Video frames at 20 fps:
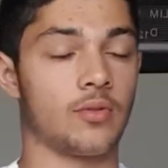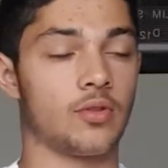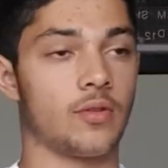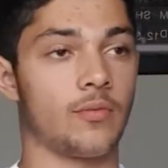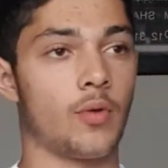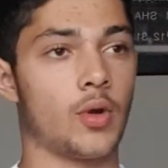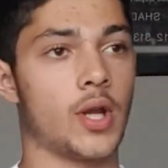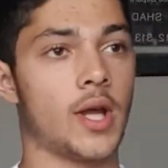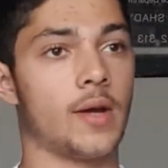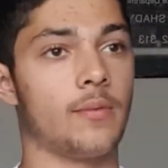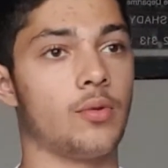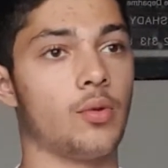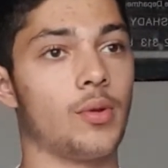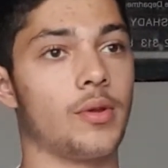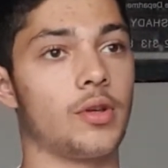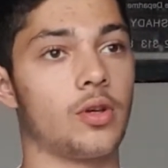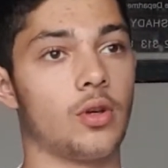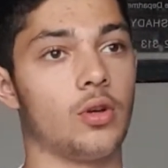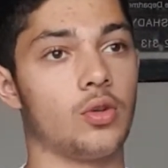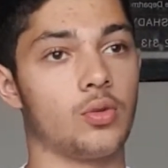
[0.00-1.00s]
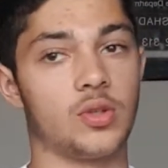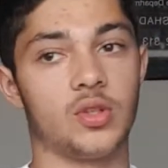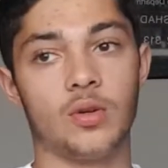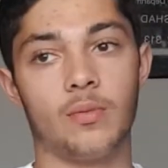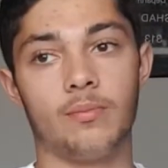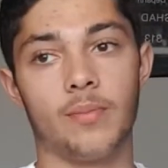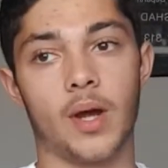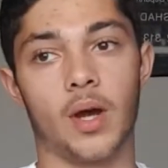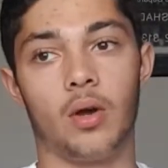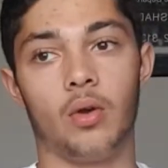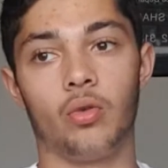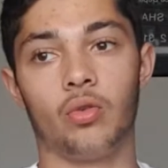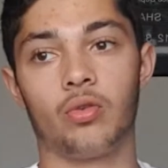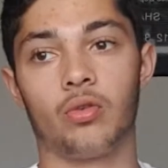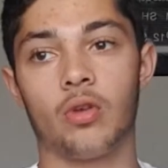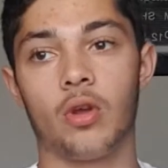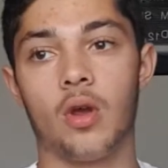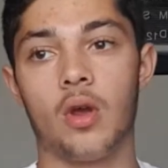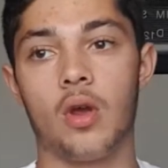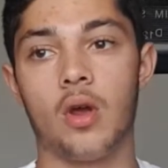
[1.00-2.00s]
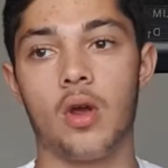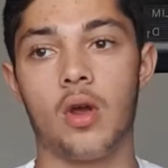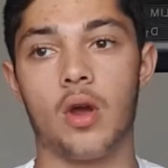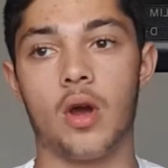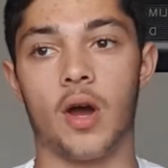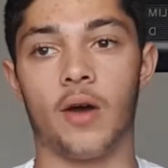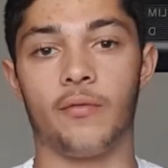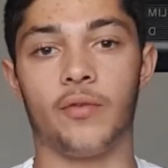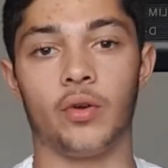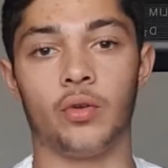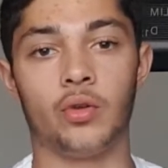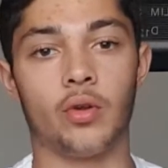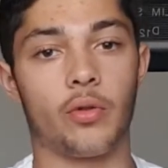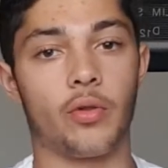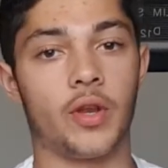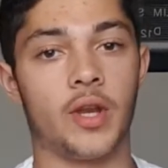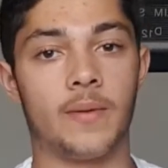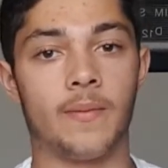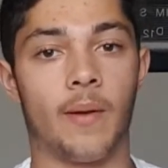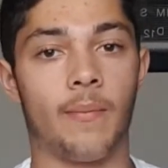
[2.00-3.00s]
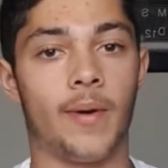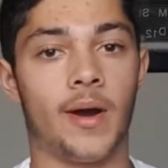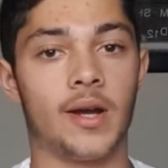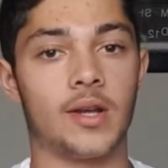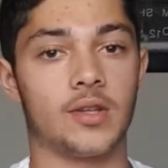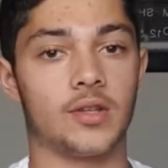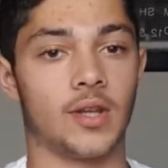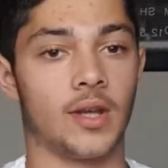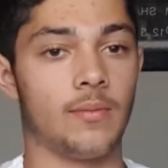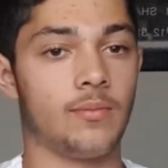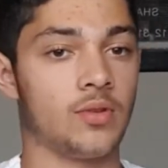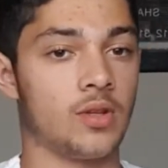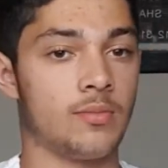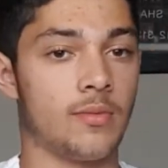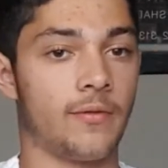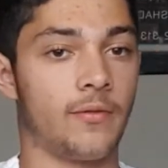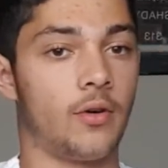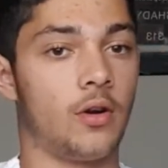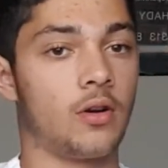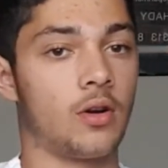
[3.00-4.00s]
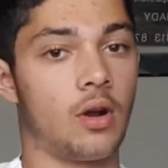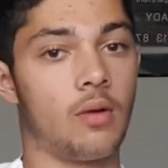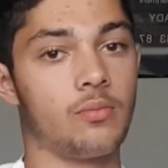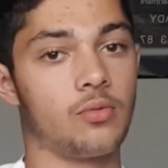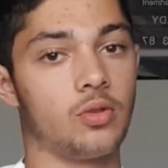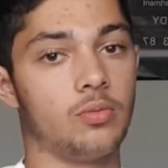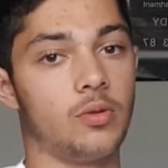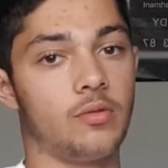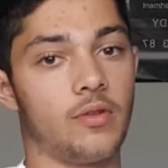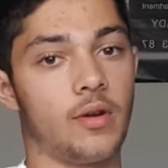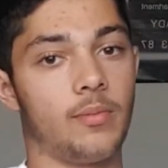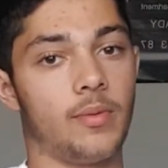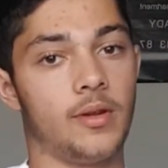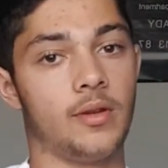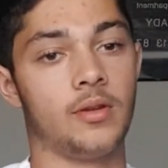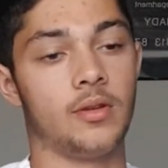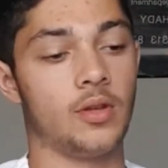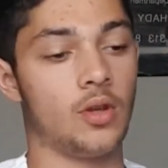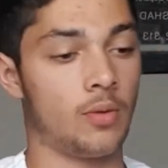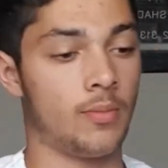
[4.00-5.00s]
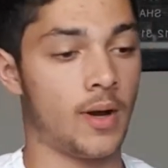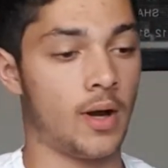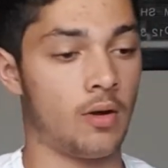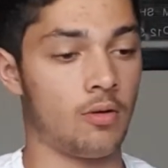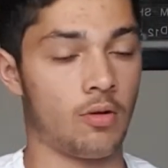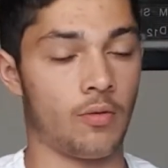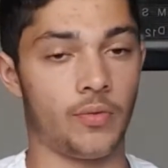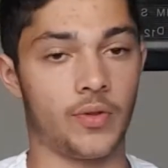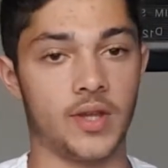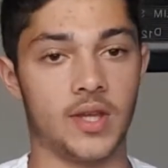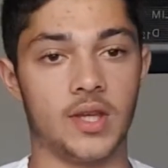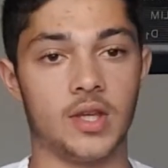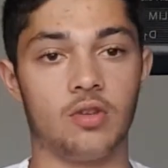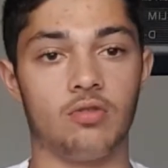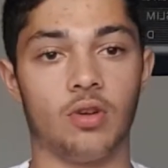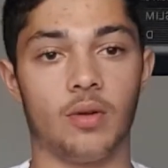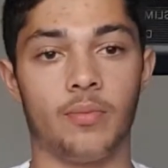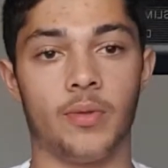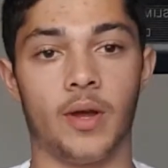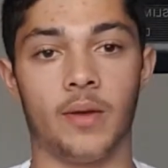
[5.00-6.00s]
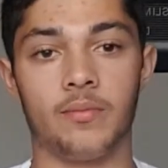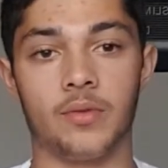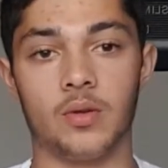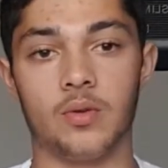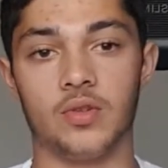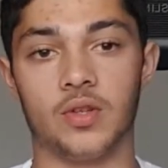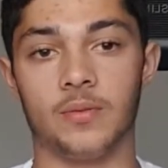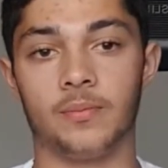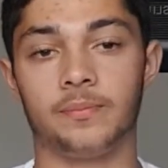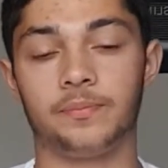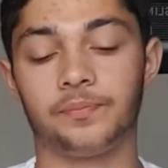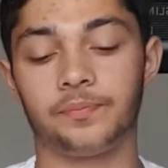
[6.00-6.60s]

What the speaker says: So when I'm doing curls with dumbbells, I feel nothing in my biceps and my forearms will be ripping no matter on the grip that I'm using.